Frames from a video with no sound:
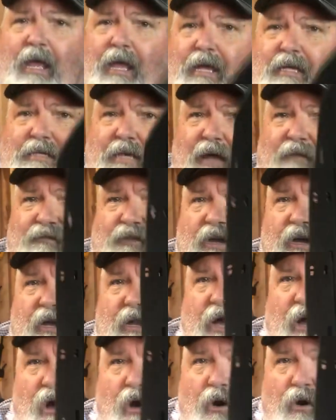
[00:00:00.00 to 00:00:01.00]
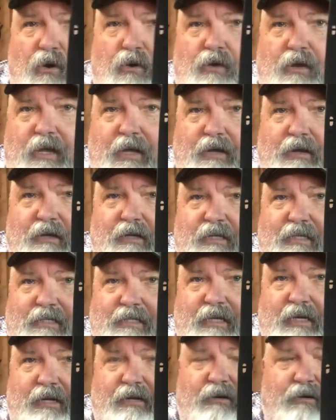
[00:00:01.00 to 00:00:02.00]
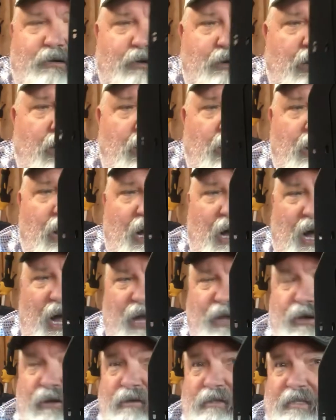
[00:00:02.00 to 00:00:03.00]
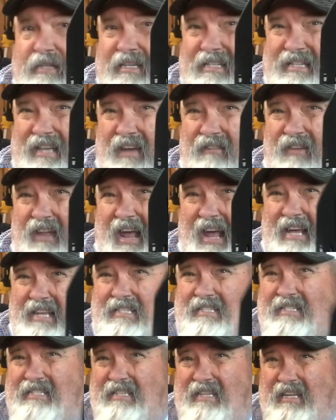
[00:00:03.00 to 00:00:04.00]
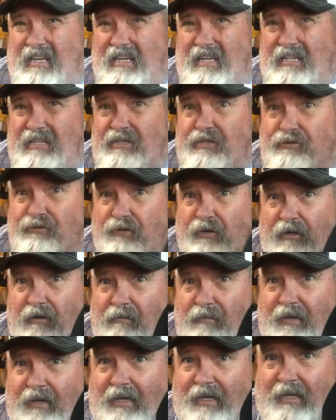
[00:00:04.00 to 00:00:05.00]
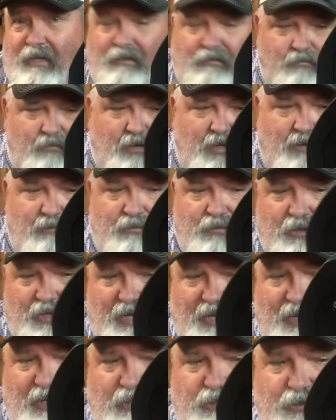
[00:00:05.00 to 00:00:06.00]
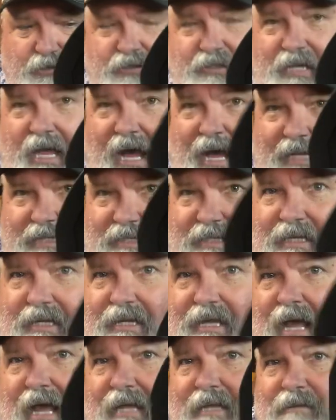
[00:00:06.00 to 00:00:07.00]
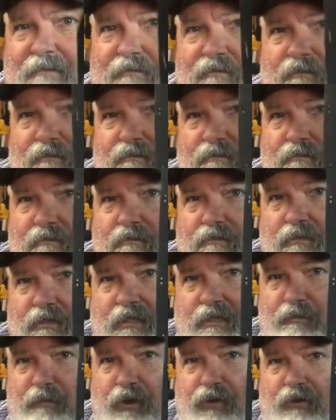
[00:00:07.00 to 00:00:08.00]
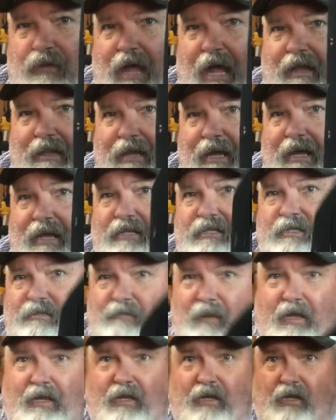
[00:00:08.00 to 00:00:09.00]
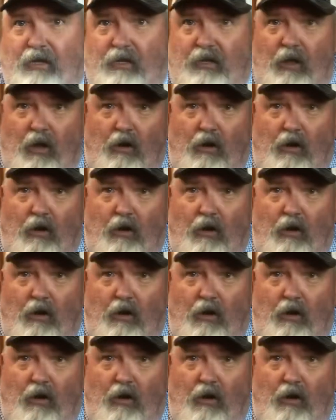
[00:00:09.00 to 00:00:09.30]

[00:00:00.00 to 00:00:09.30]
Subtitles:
is I've cut a hole here in the center. I used the 7/8 inch drill bit and did it in two sides and then kind of smoothed out the edges, make a good